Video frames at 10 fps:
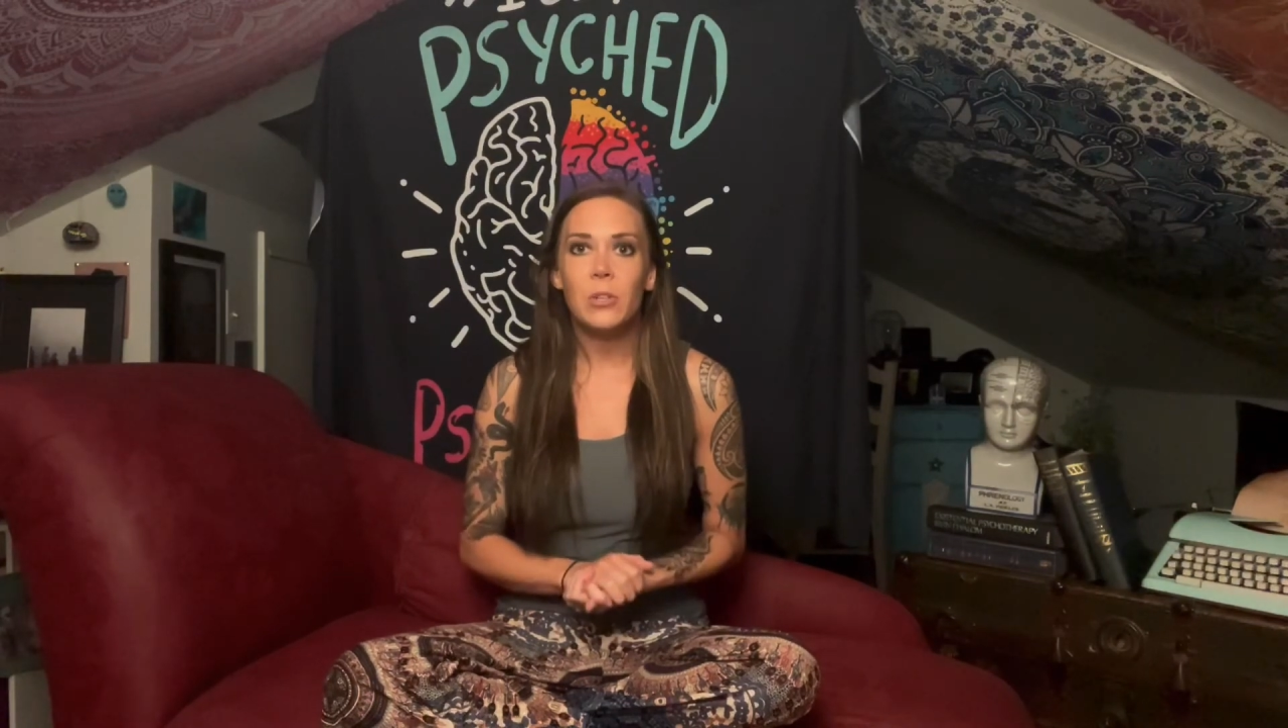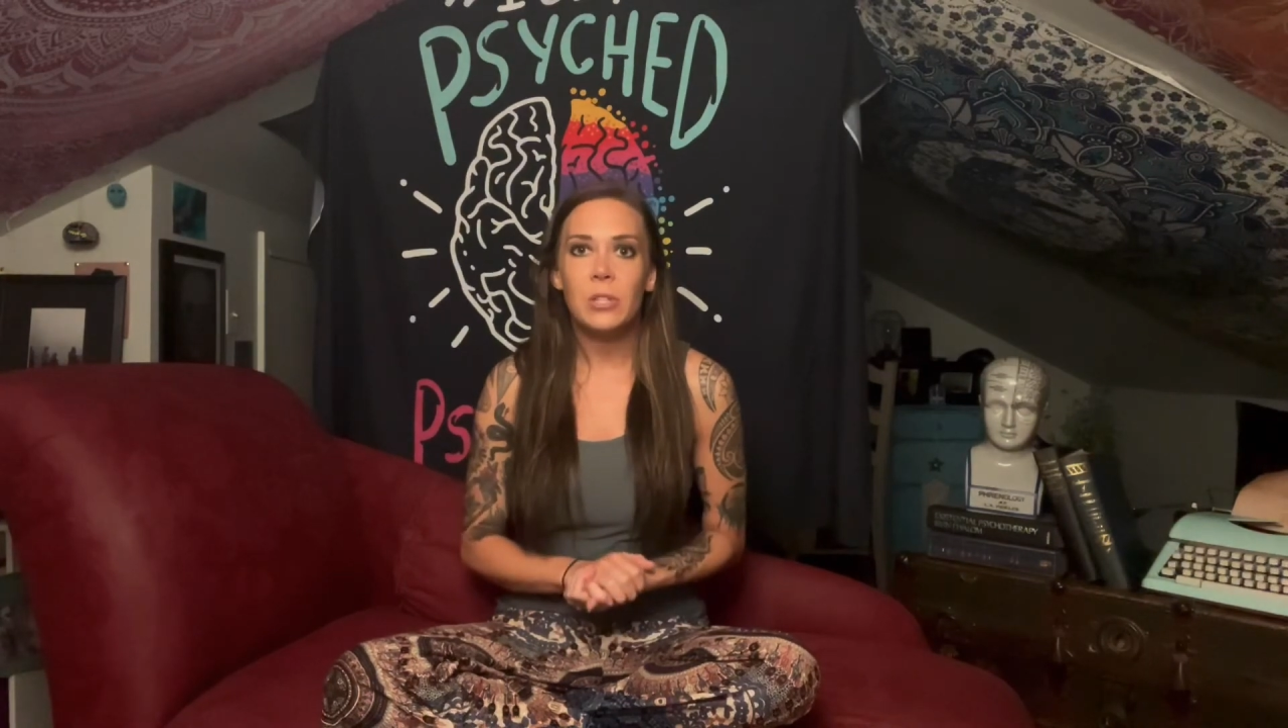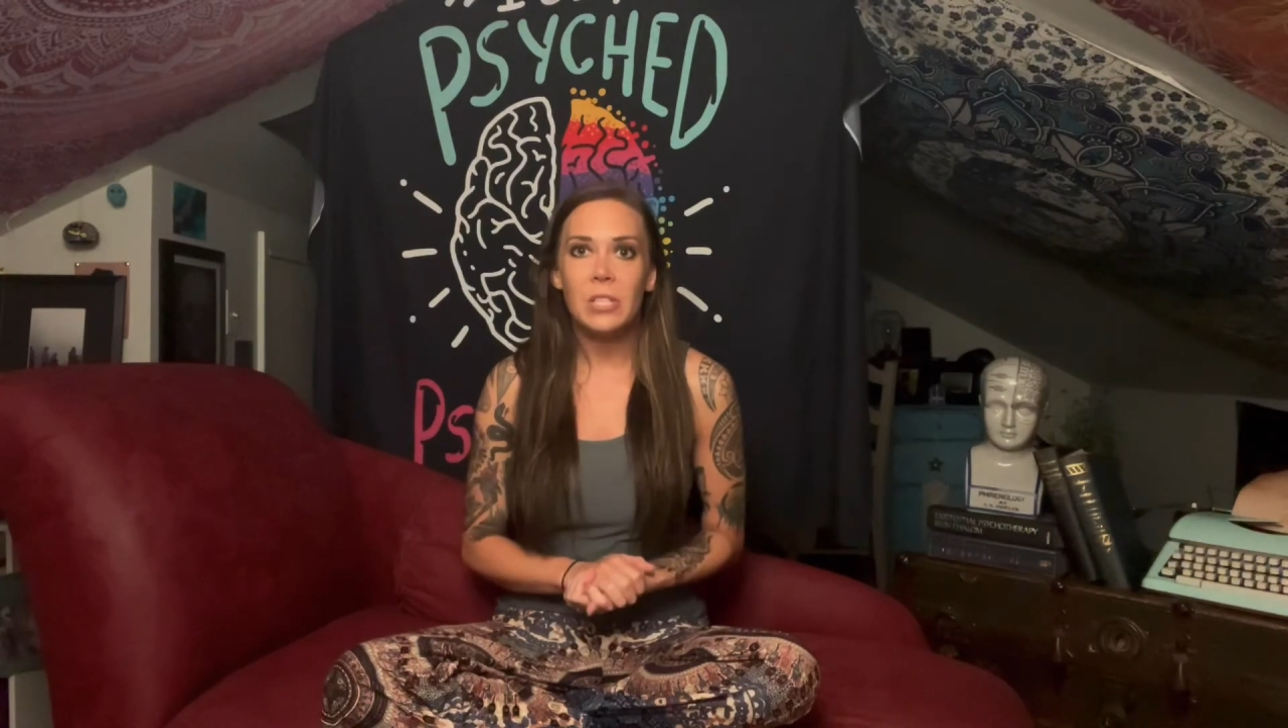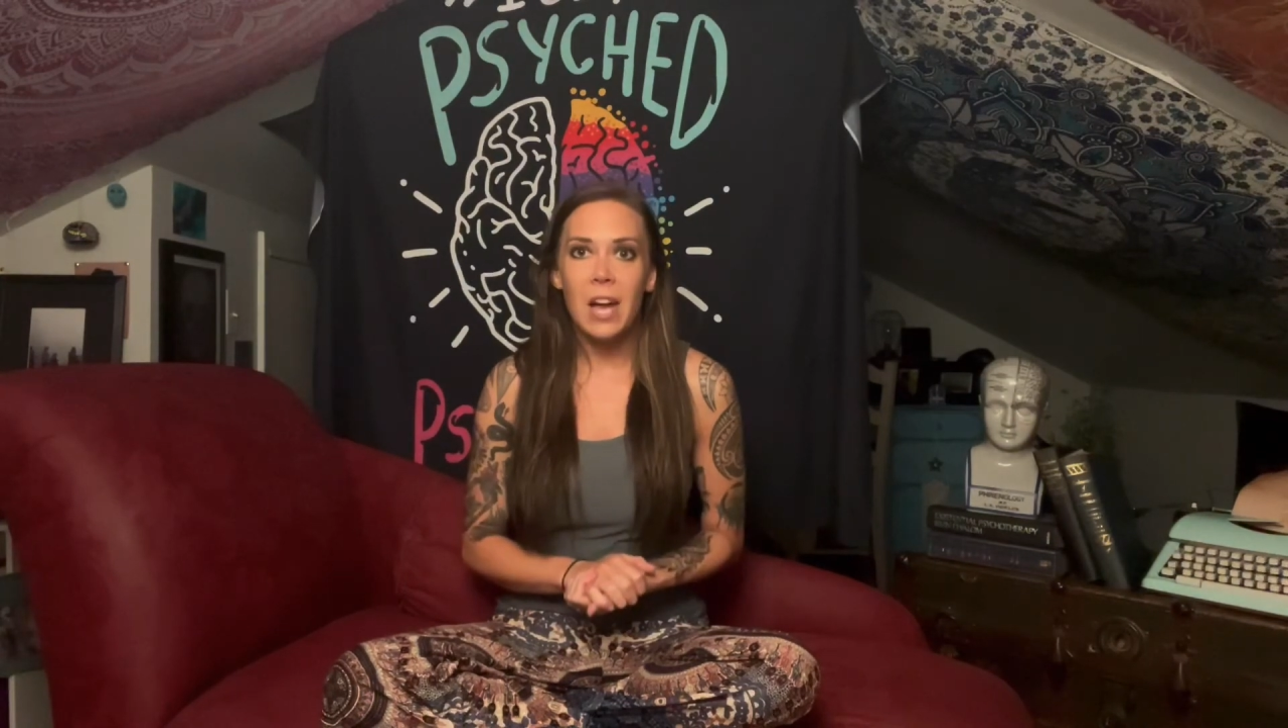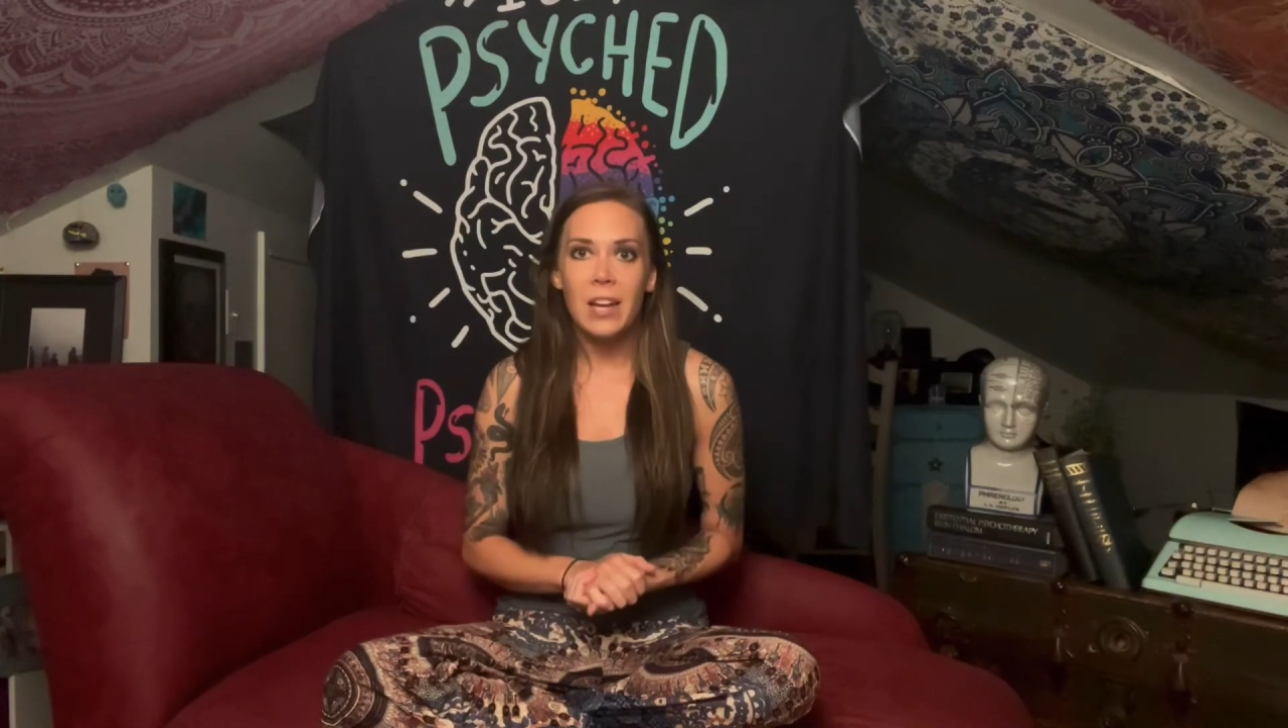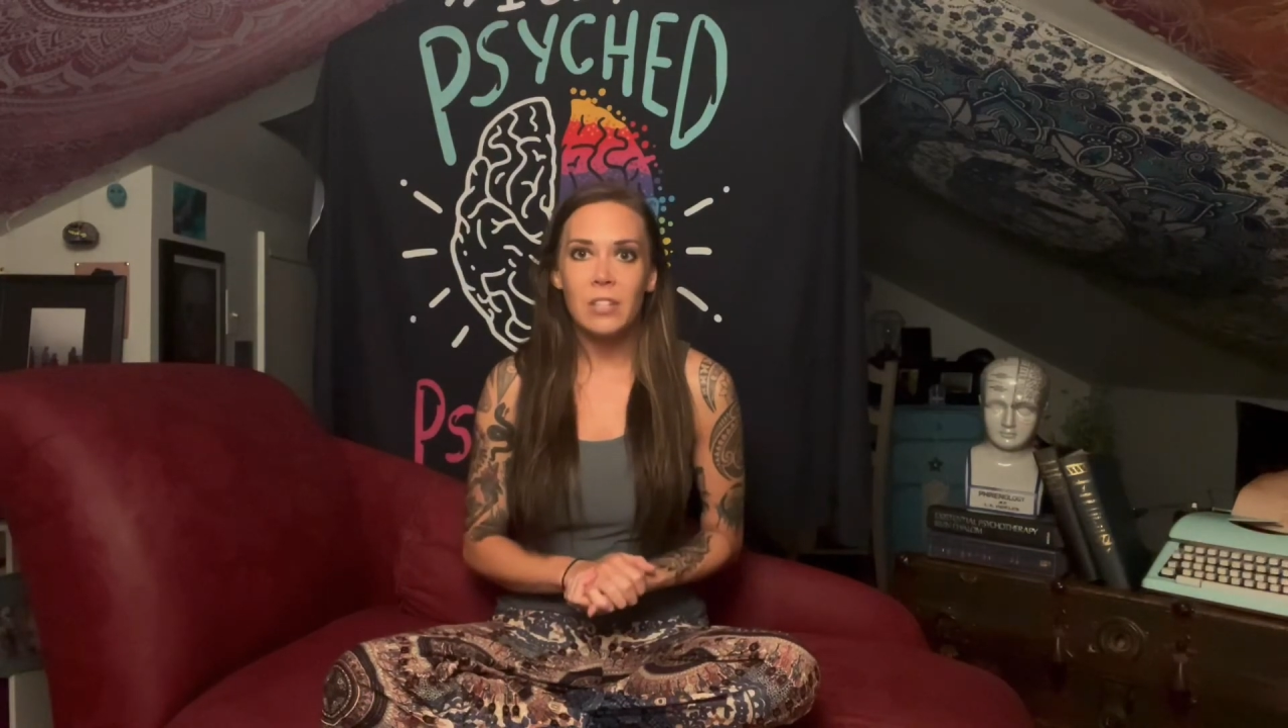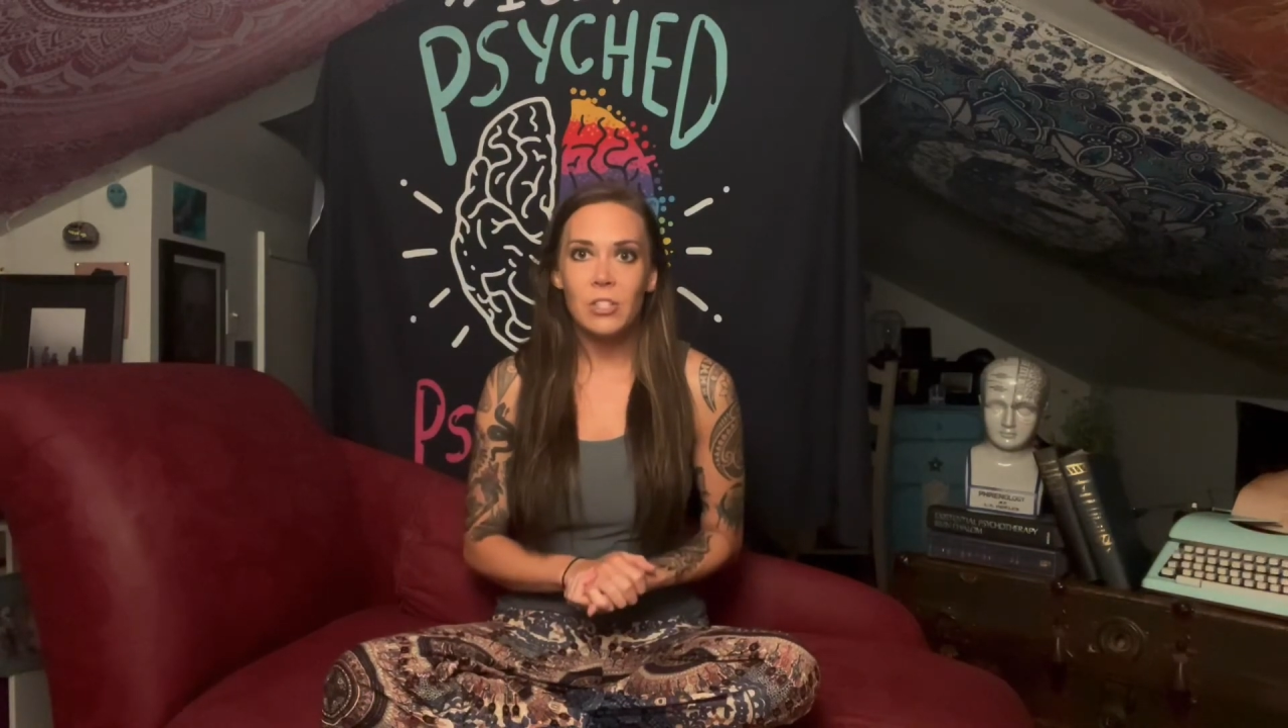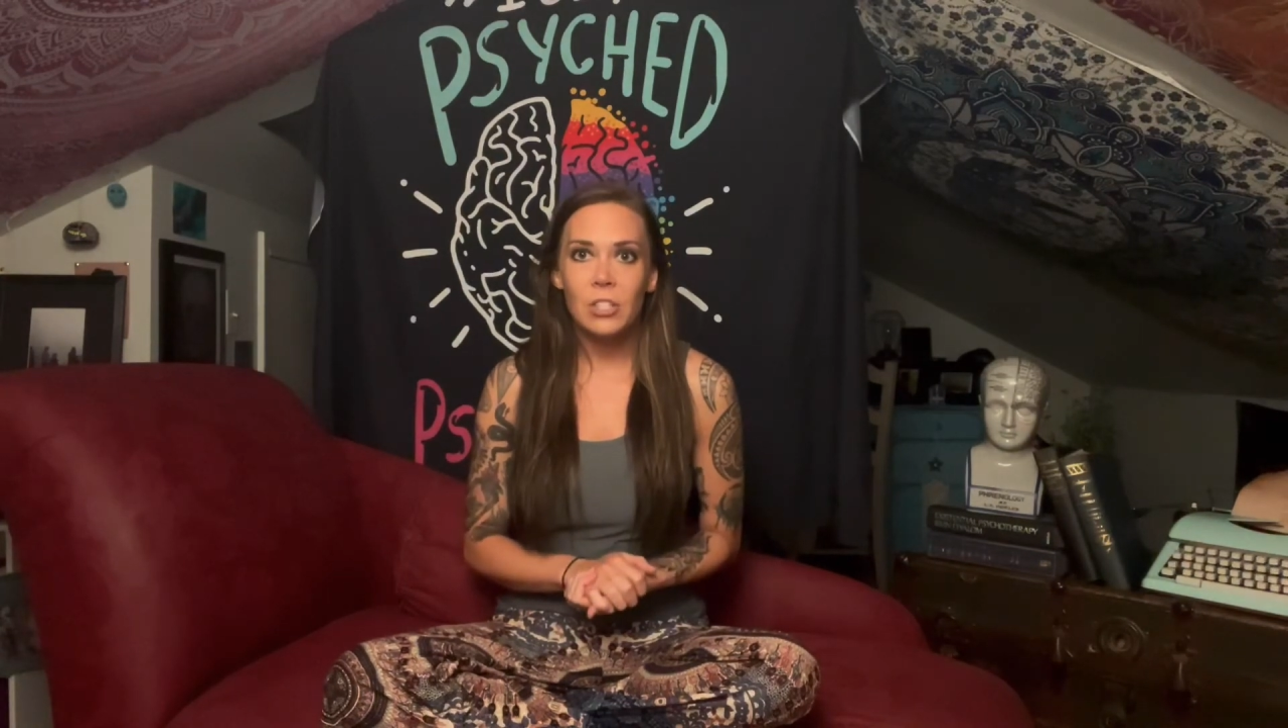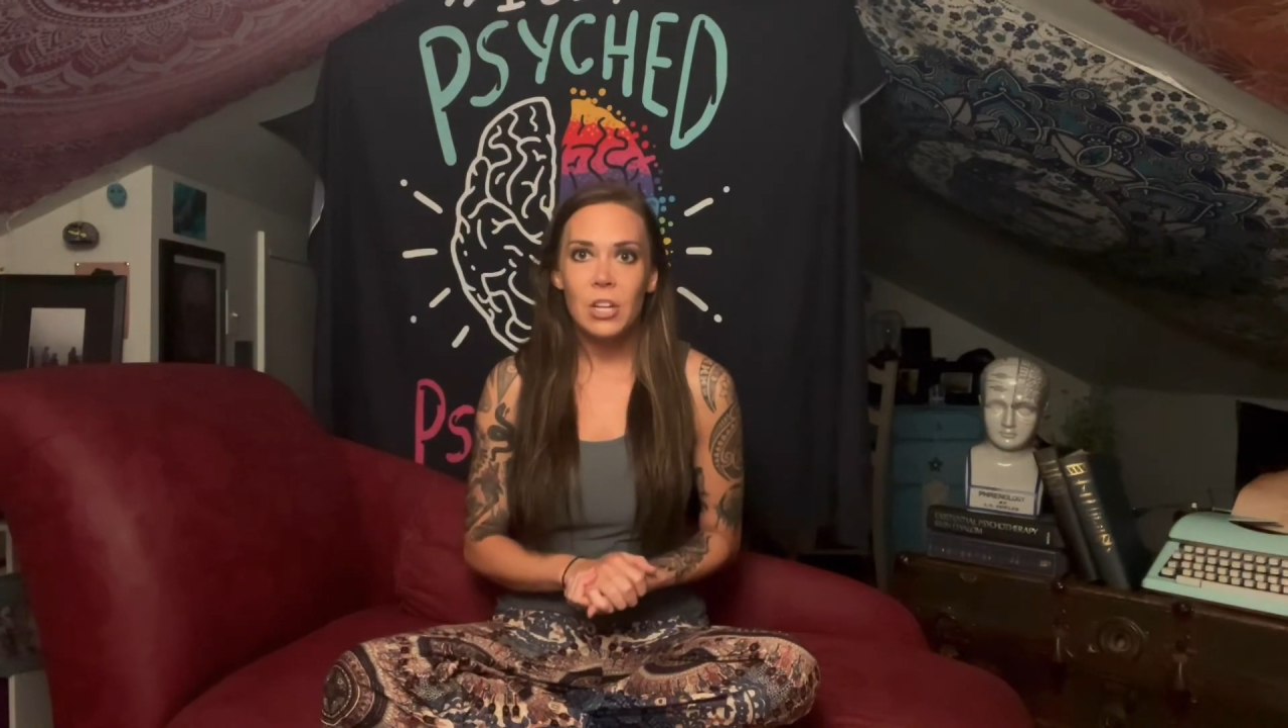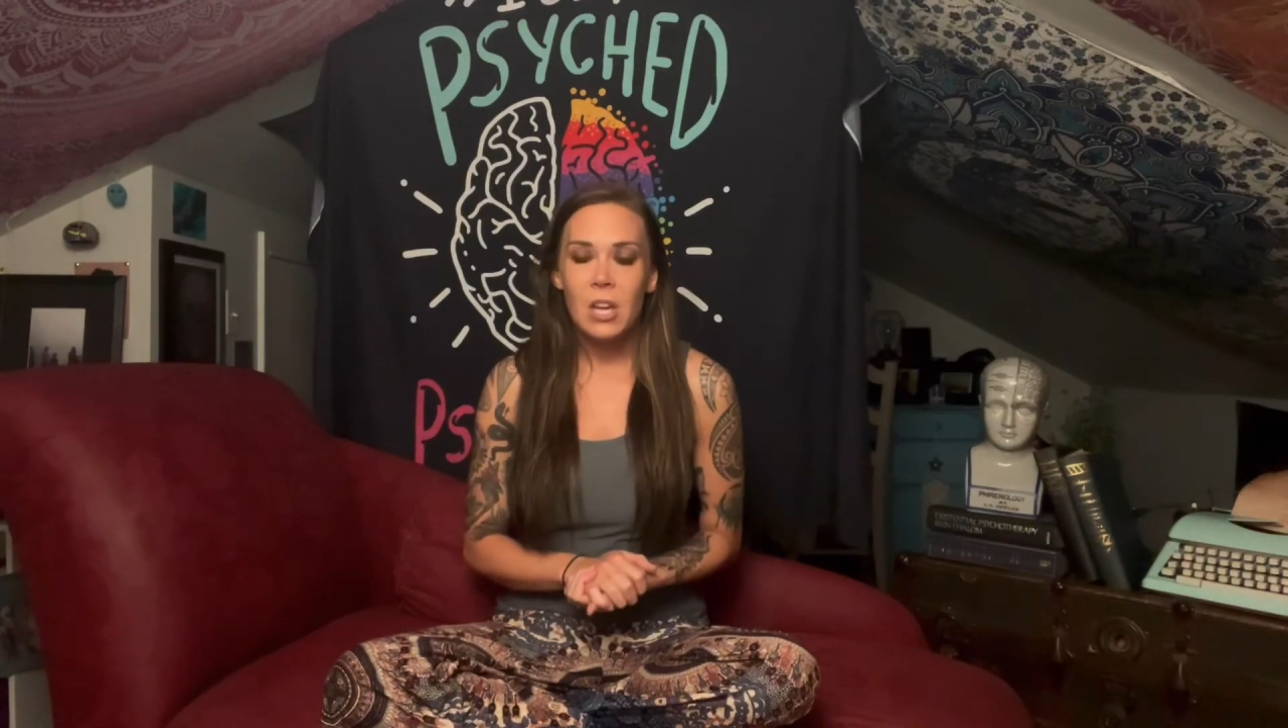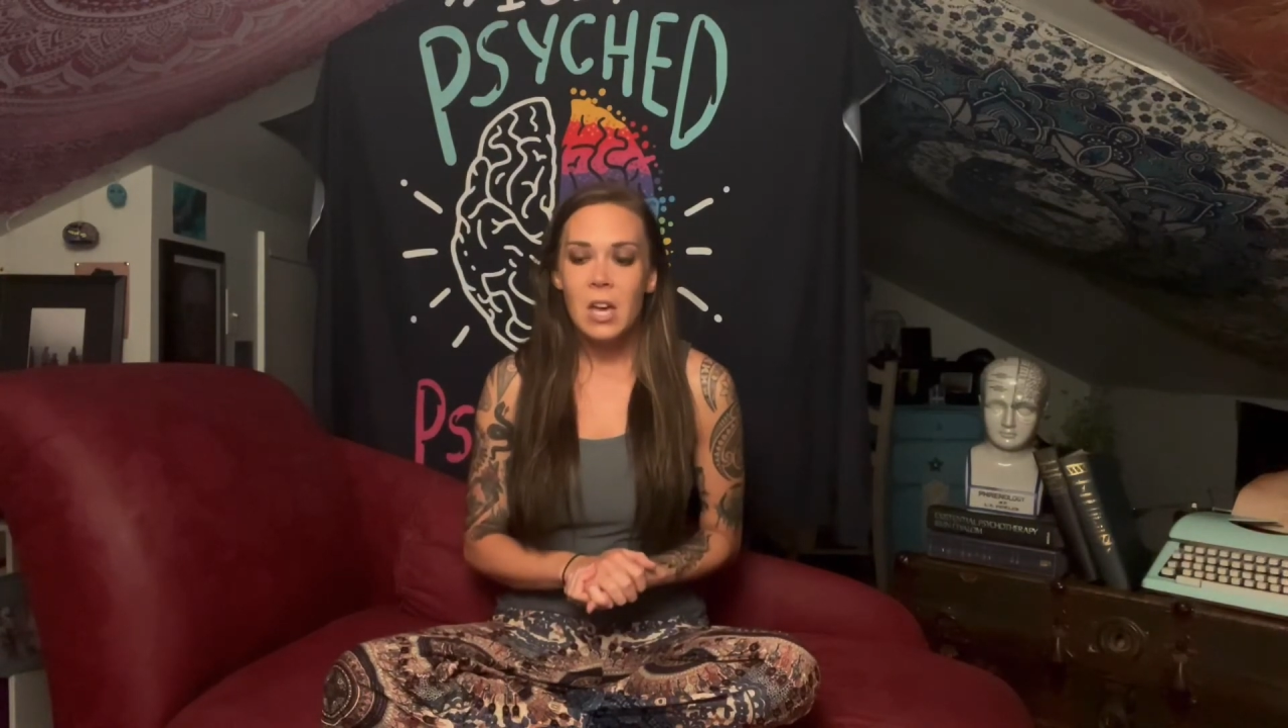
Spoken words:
can touch.